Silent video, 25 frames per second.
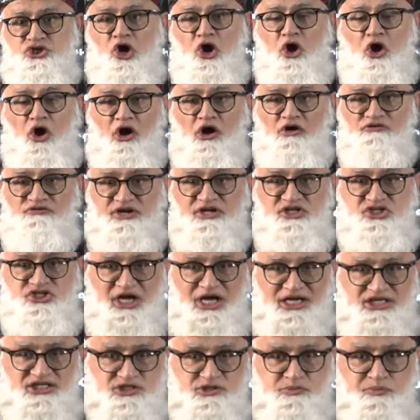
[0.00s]
of
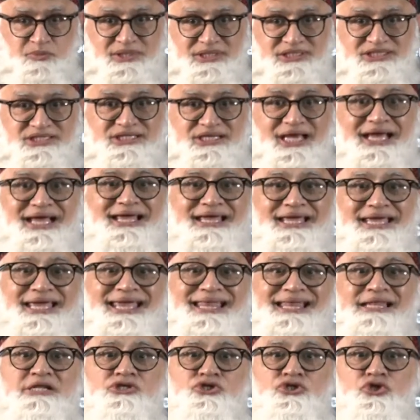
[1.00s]
adjustments
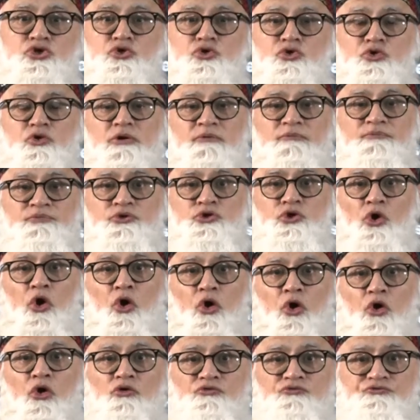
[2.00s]
into
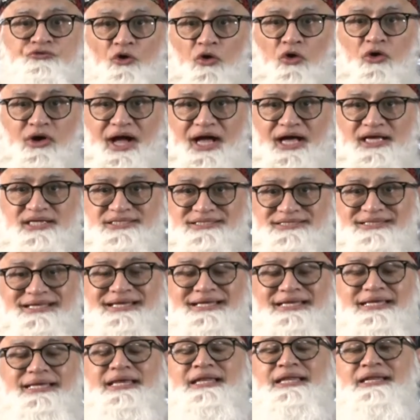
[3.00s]
your forecast
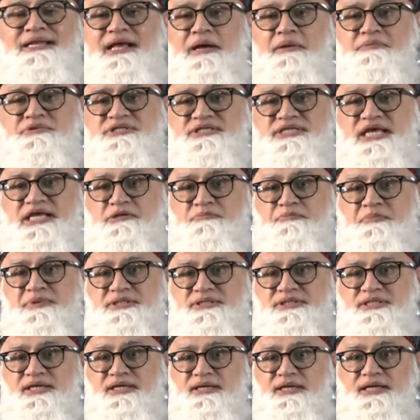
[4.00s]
income statement.
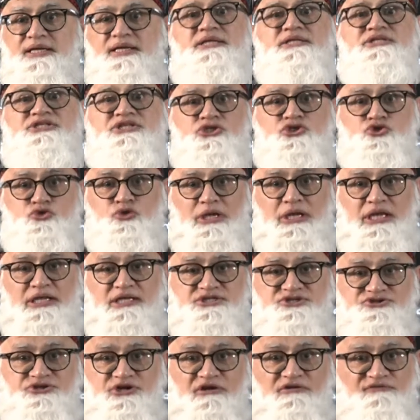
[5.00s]
Just to
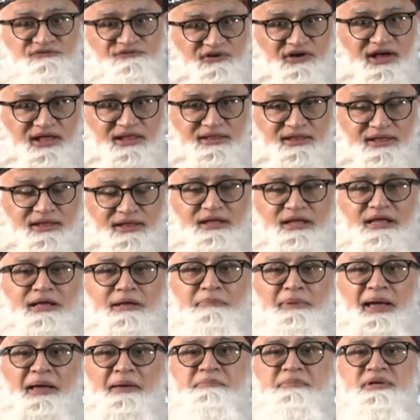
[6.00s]
illustrate further
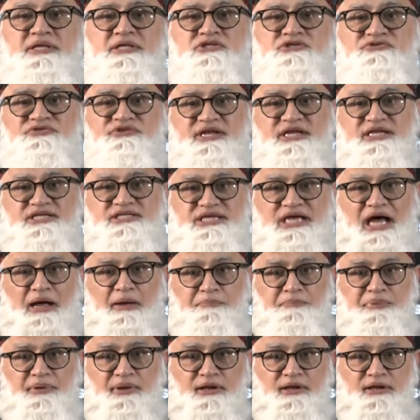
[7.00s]
by means of an
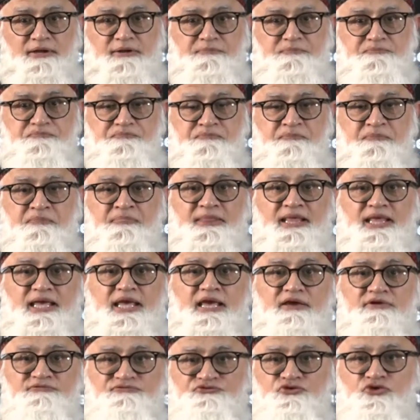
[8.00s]
example,
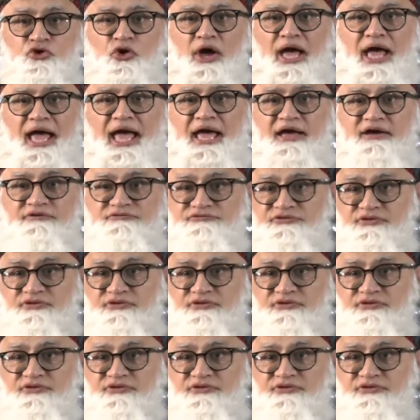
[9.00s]
if you have